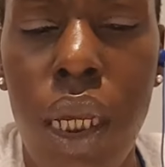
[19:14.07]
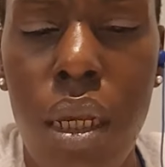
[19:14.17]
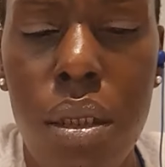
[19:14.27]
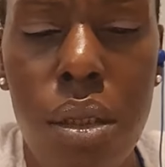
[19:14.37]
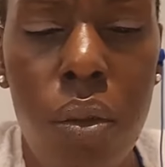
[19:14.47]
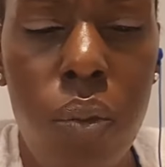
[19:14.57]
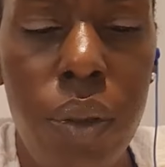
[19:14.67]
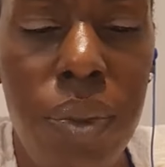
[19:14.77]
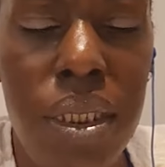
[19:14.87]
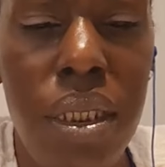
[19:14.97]
So with
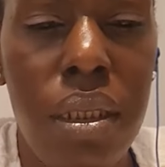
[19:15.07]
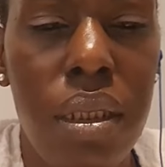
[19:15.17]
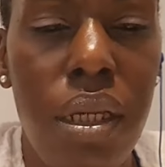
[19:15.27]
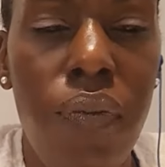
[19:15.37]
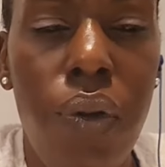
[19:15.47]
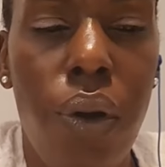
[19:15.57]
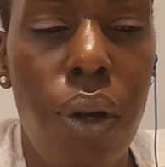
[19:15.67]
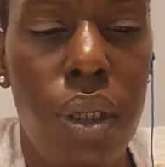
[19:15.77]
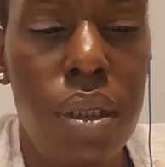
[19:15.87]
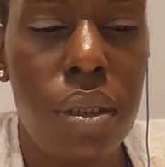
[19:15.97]
me seeing the devil
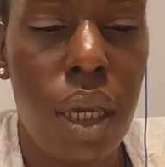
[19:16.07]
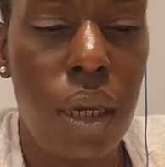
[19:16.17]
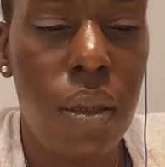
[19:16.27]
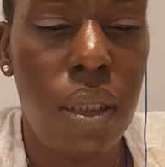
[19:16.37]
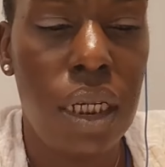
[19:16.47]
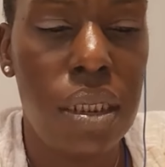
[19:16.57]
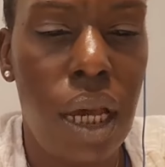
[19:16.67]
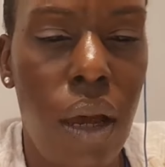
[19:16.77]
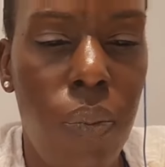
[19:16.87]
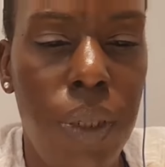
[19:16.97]
card, it's like, that's
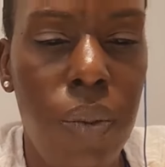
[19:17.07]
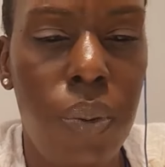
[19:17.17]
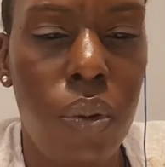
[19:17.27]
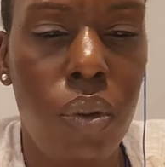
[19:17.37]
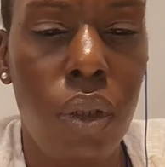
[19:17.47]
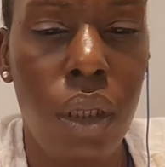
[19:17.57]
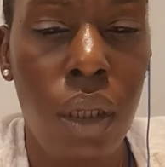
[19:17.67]
how people